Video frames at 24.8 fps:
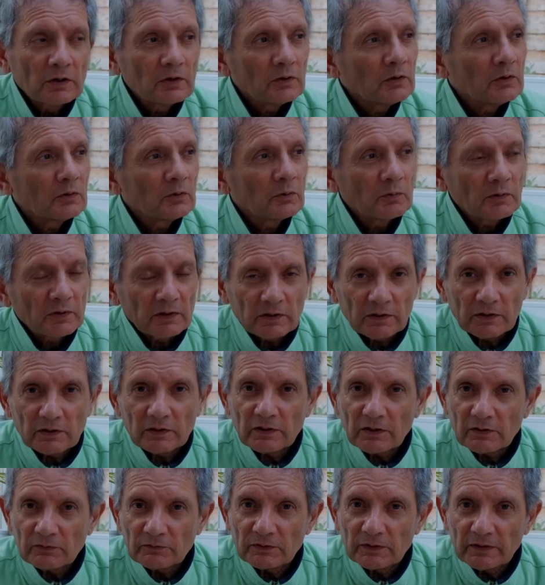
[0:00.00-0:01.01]
Oh, what a
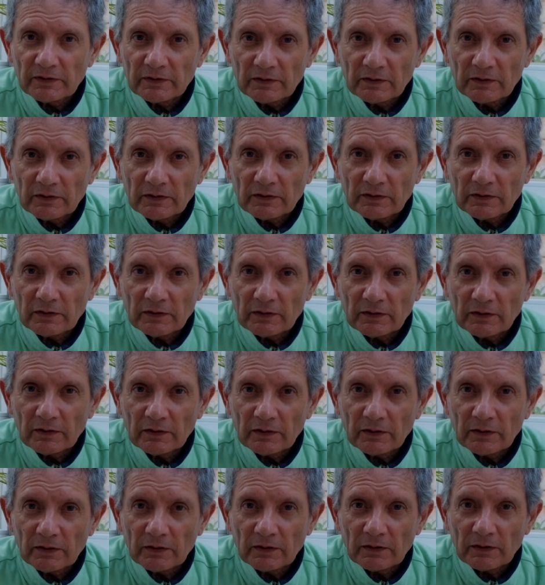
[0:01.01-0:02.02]
lovely
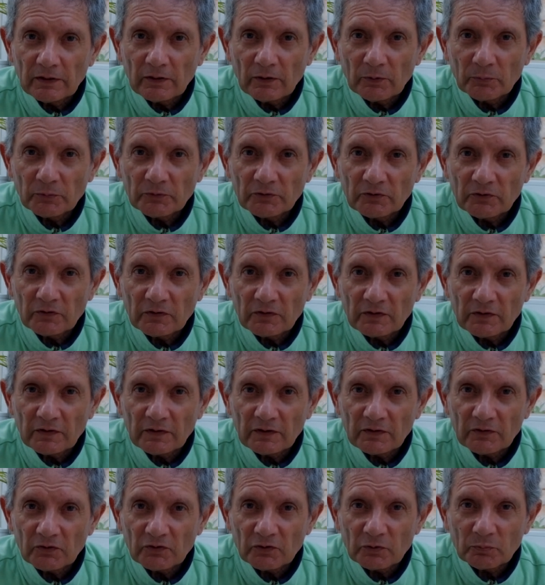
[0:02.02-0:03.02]
opportunity
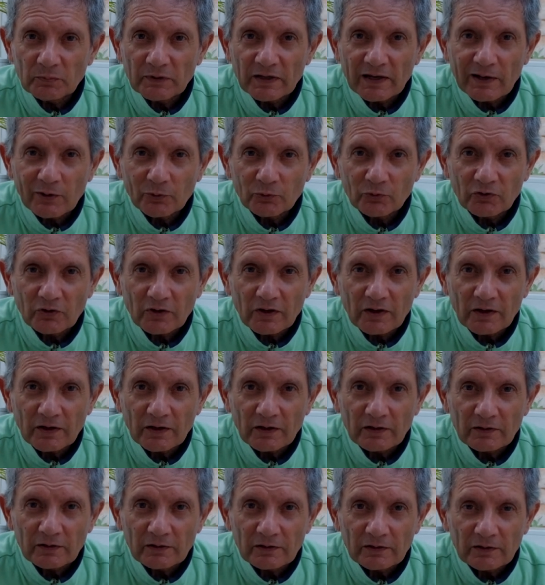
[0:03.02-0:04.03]
it is to be outside.